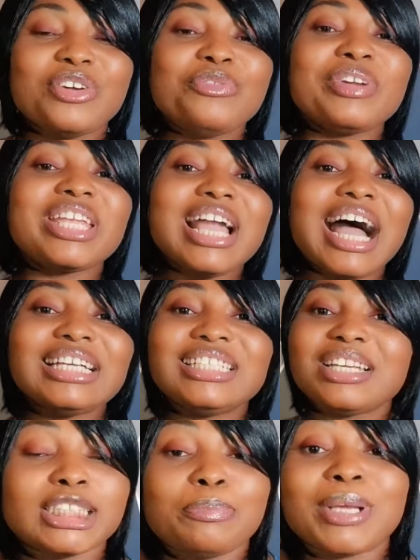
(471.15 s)

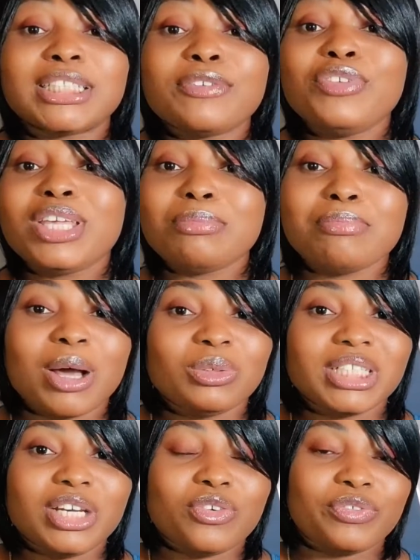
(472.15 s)
regarding a specific
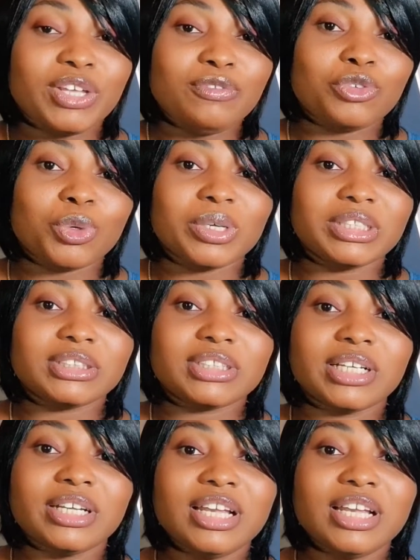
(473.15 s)
mountain of influence,